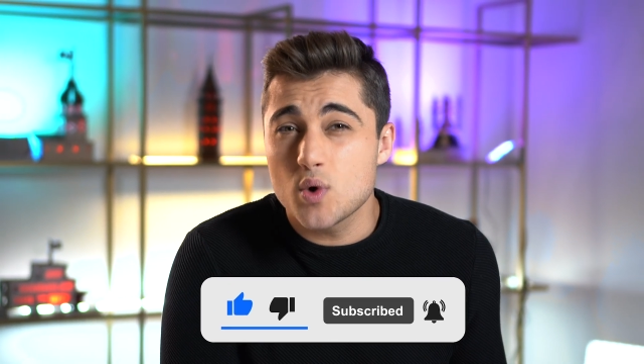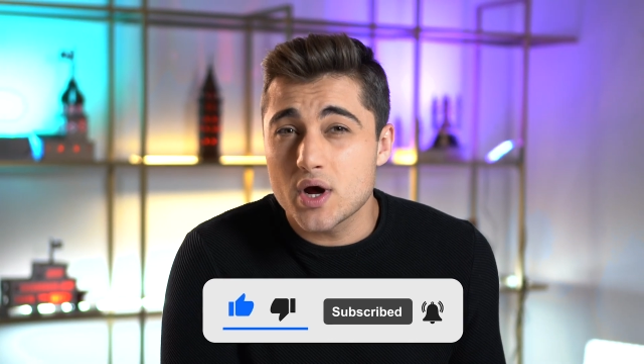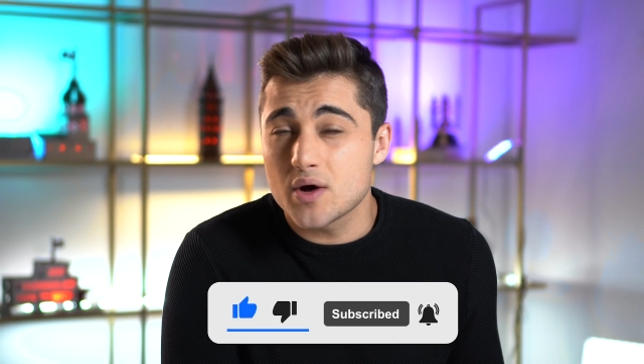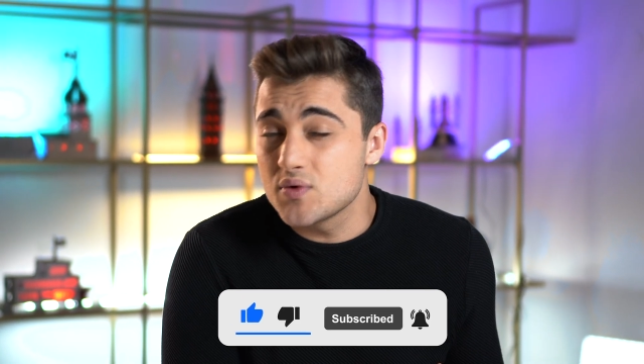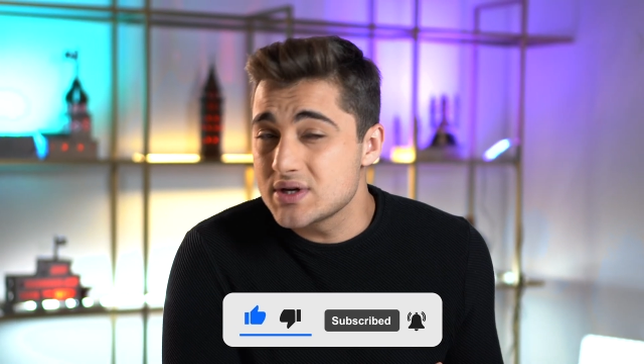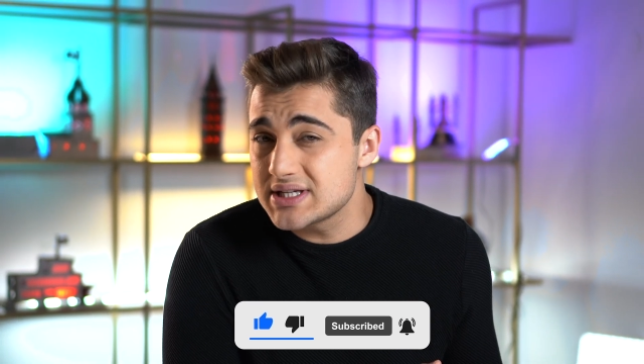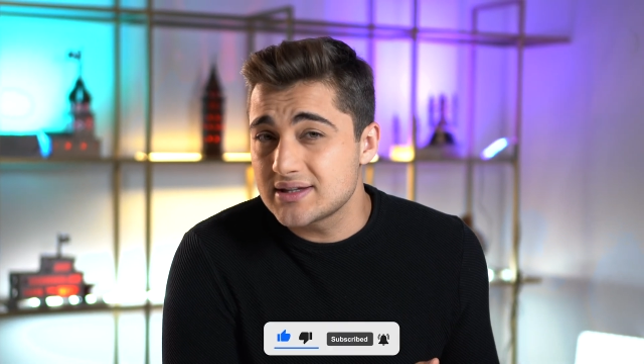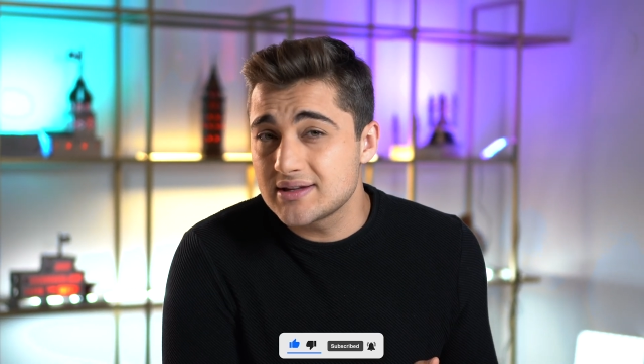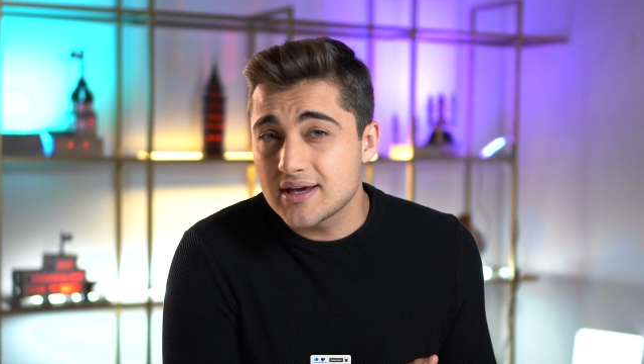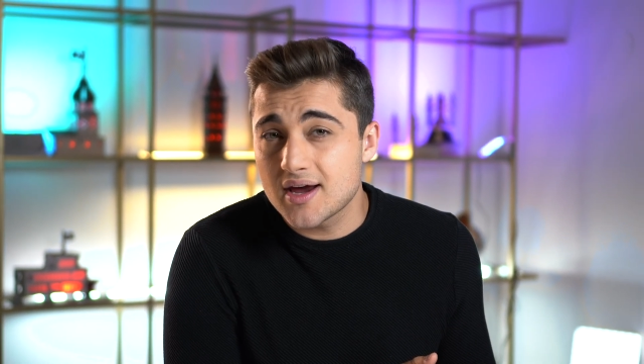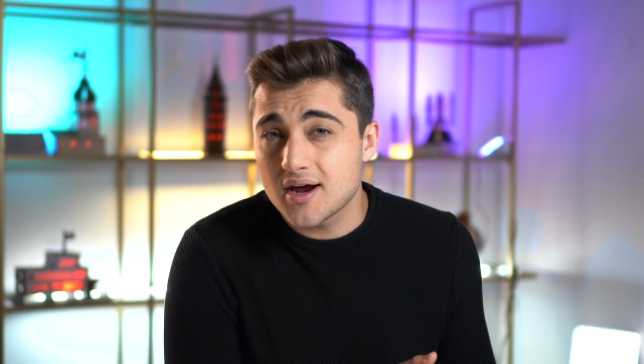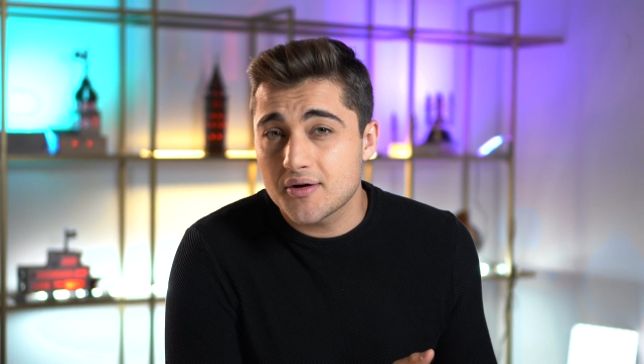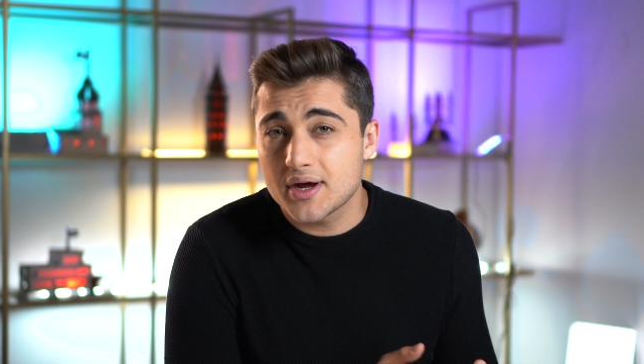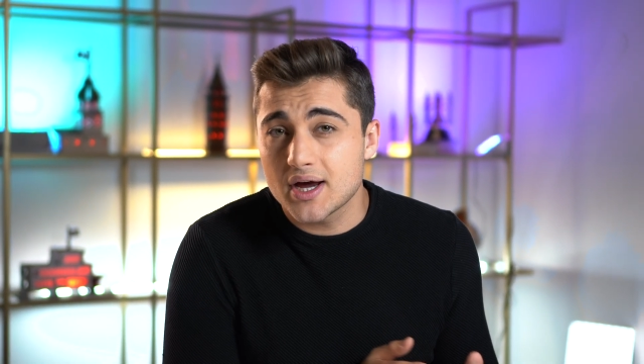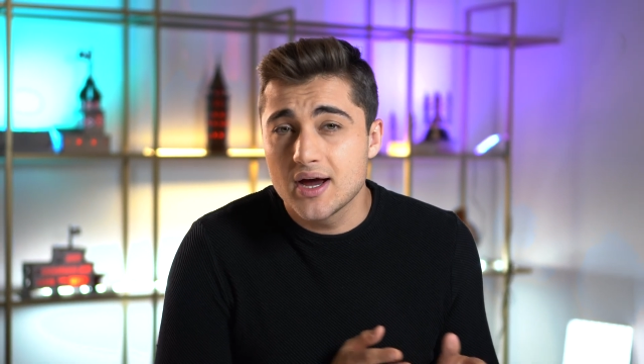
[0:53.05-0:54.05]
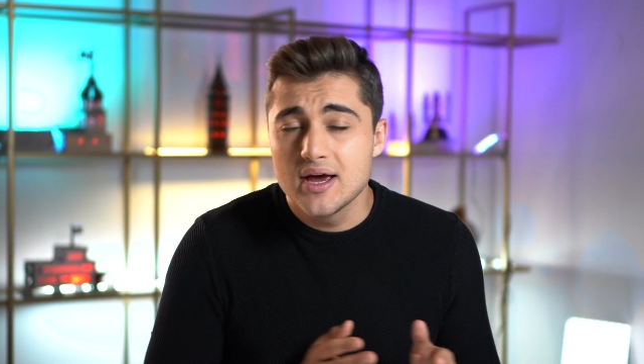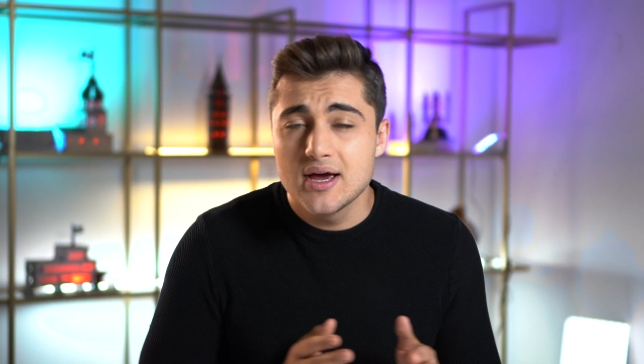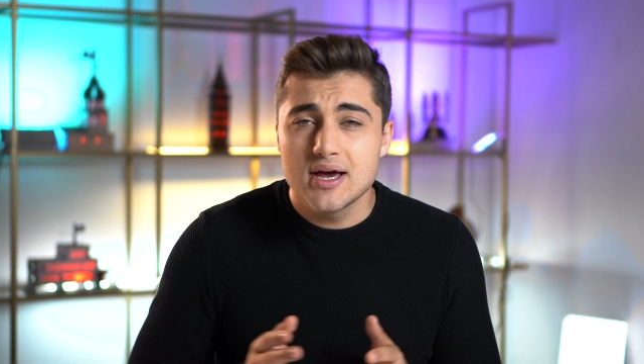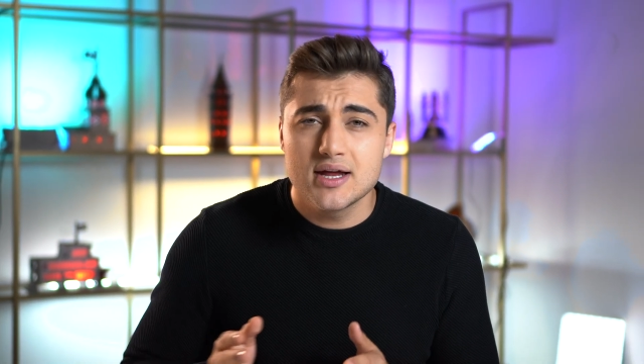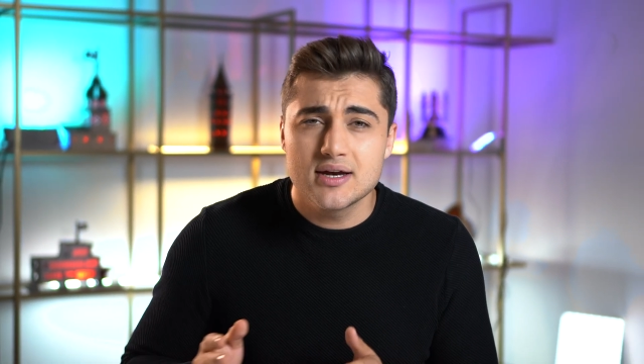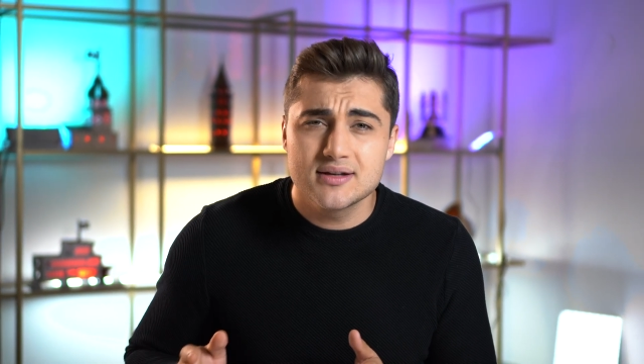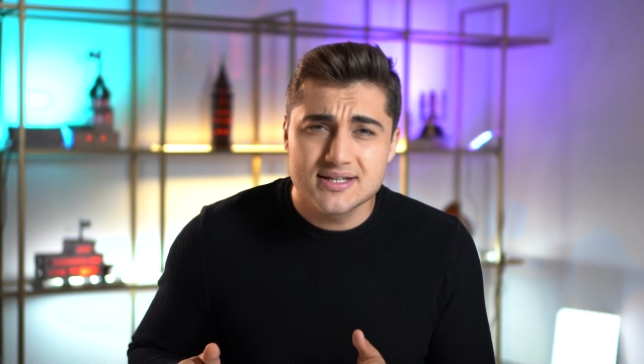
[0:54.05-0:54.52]
want to visit the area,
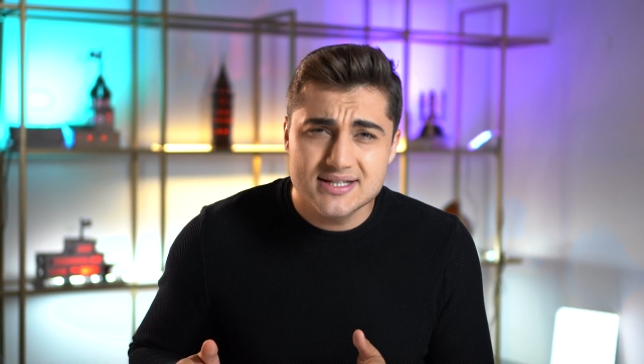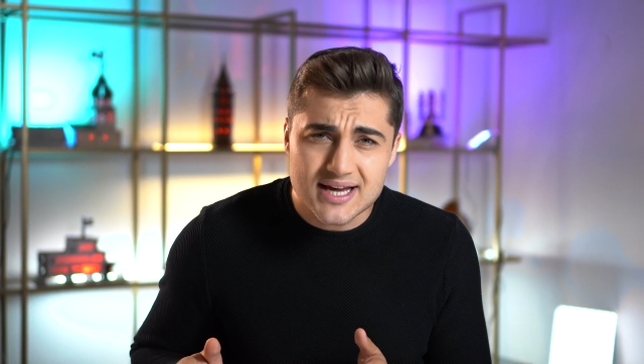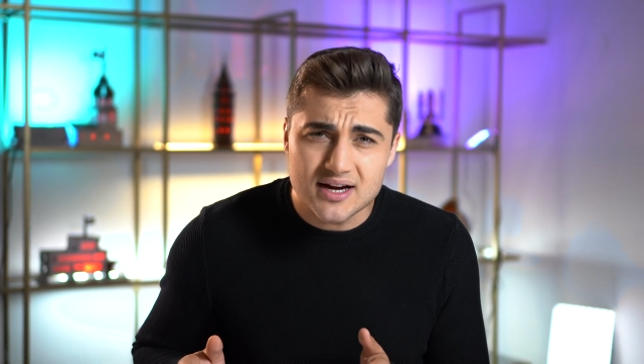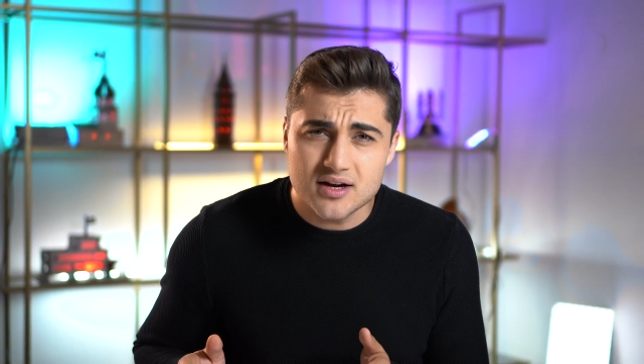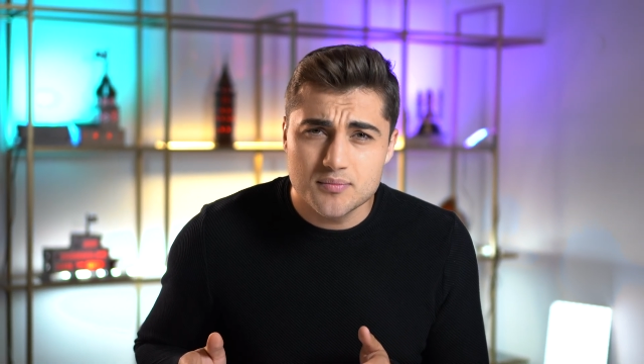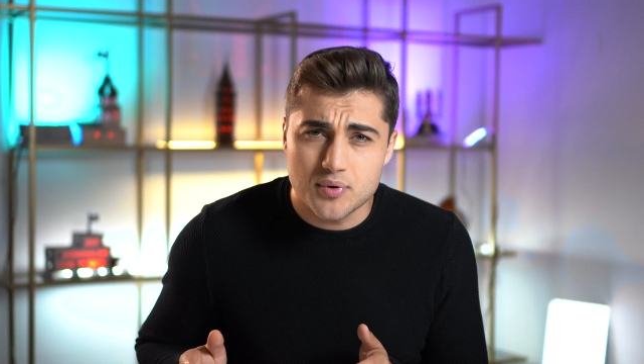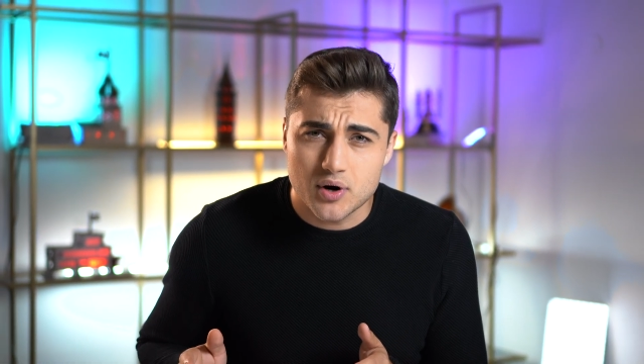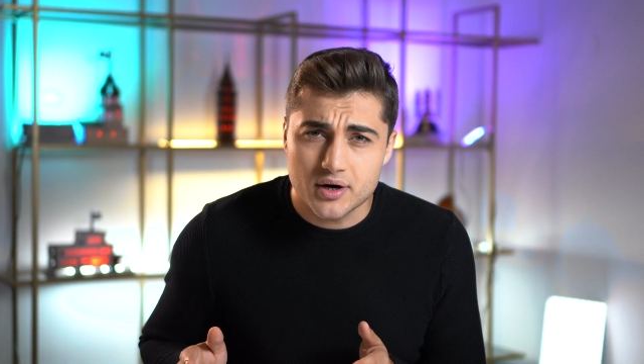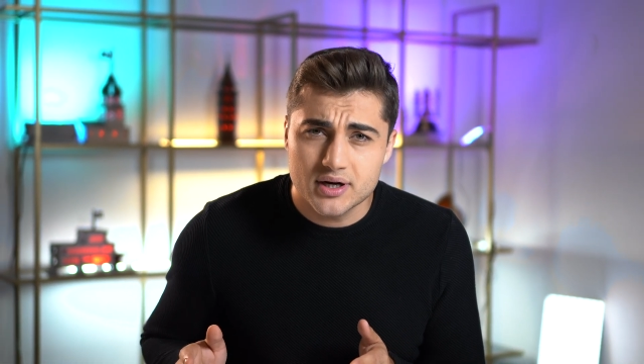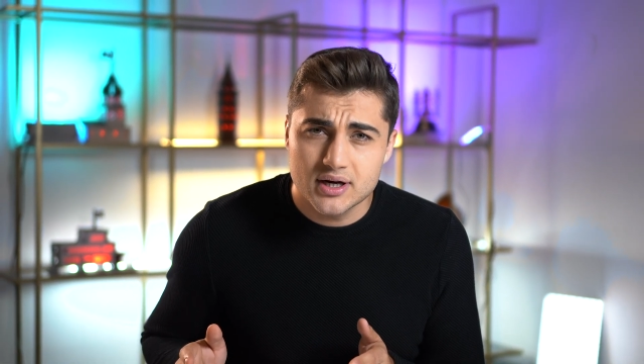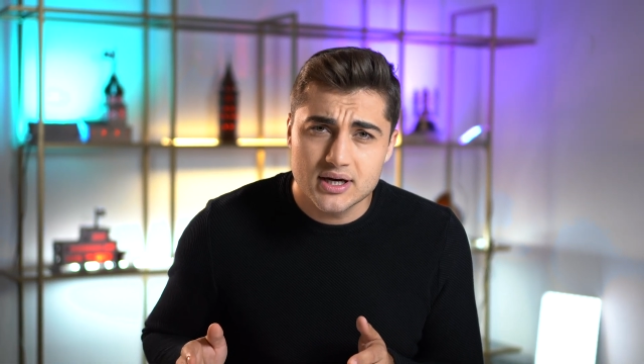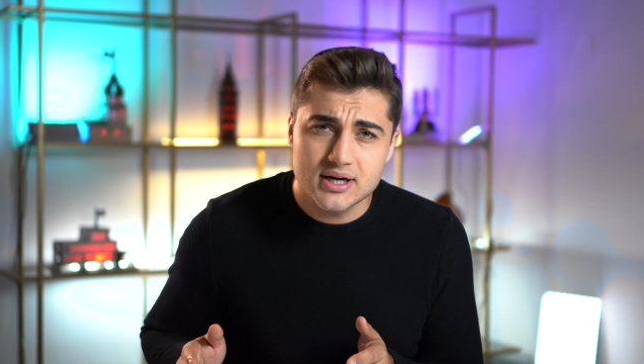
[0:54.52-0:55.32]
and the second part